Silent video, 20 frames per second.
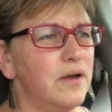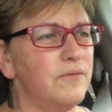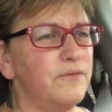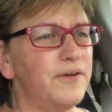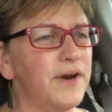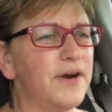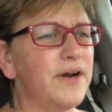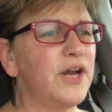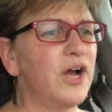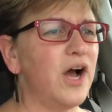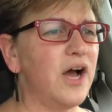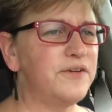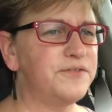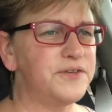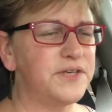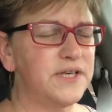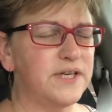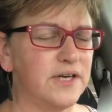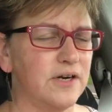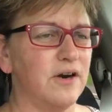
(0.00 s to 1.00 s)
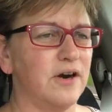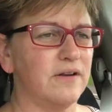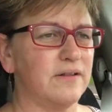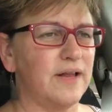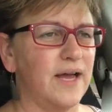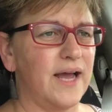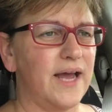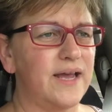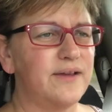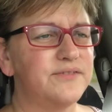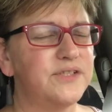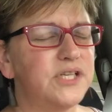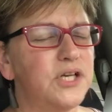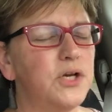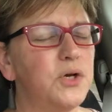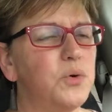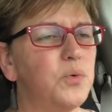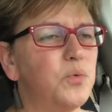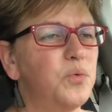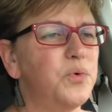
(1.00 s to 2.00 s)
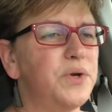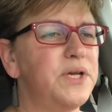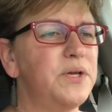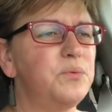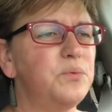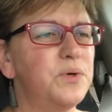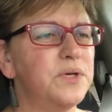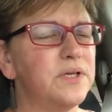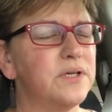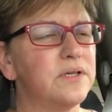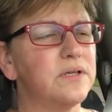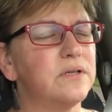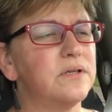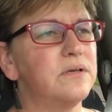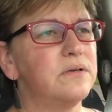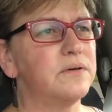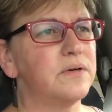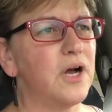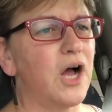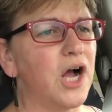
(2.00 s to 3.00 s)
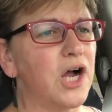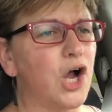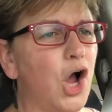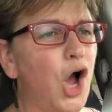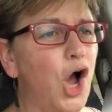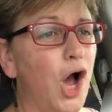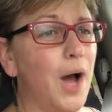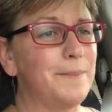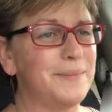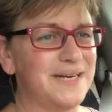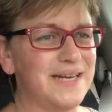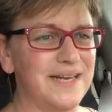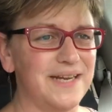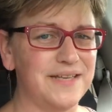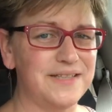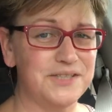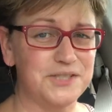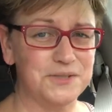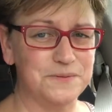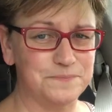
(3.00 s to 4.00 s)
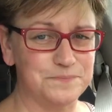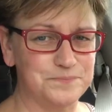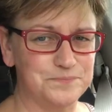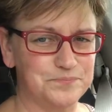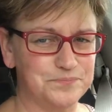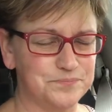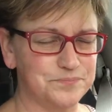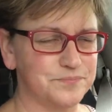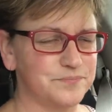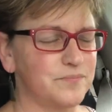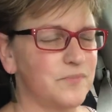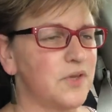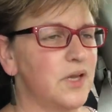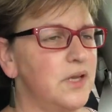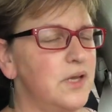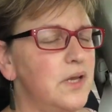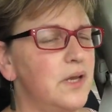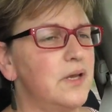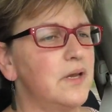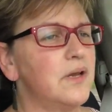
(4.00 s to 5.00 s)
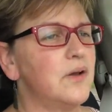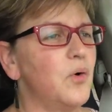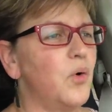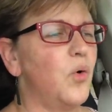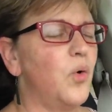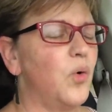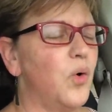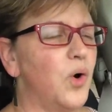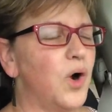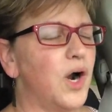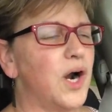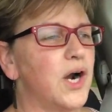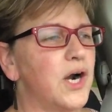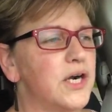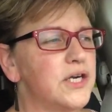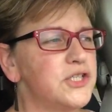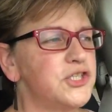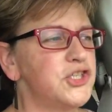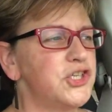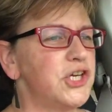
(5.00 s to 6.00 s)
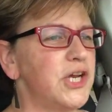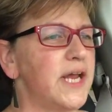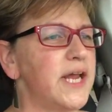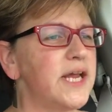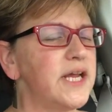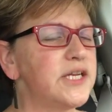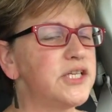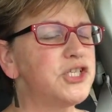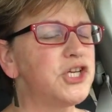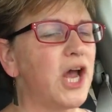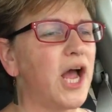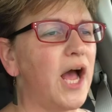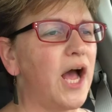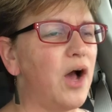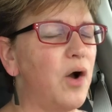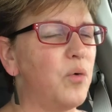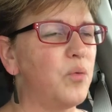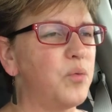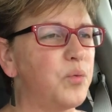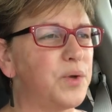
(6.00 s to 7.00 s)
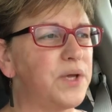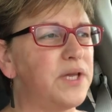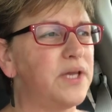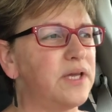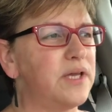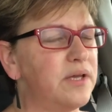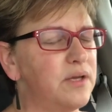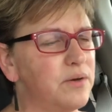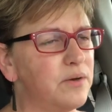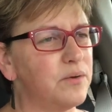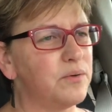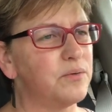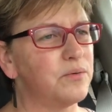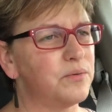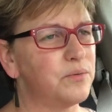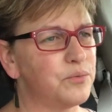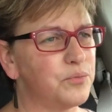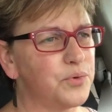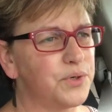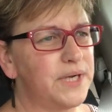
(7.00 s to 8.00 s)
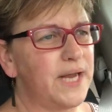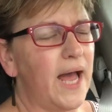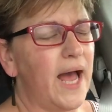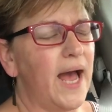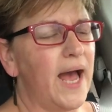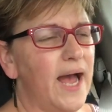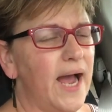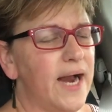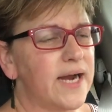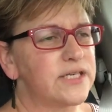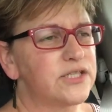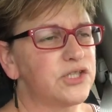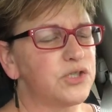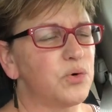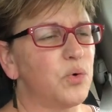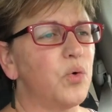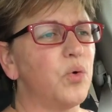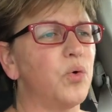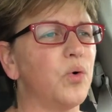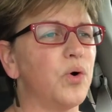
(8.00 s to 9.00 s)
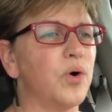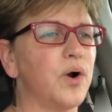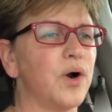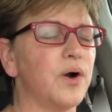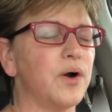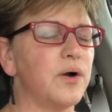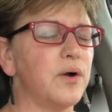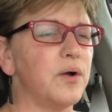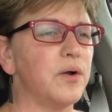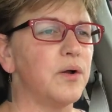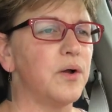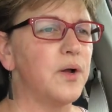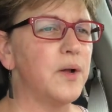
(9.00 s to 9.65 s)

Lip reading: Very often in our lives, we will accommodate or change how we react or